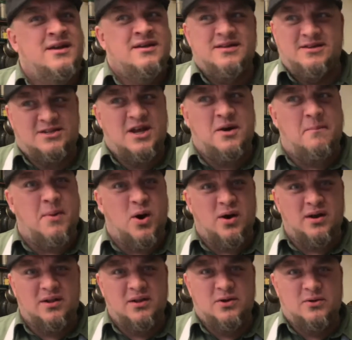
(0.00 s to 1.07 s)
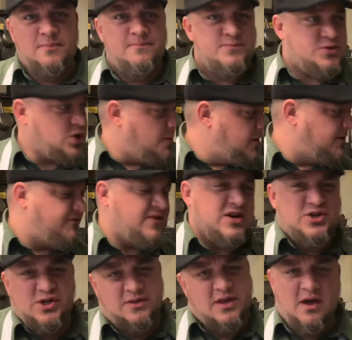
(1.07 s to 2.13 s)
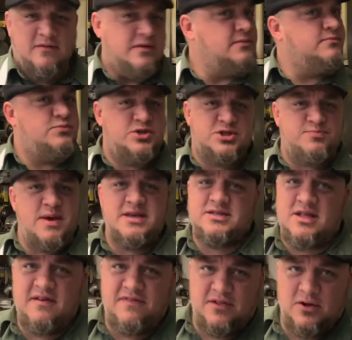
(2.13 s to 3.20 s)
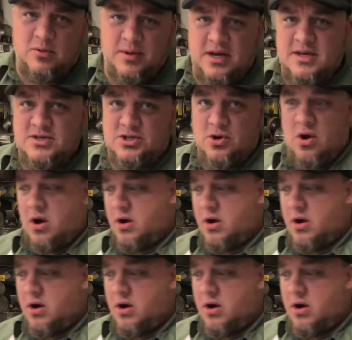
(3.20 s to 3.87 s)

You tend to burn it a little, so I'm gonna finish it in the oven. Just makes life a little bit easier on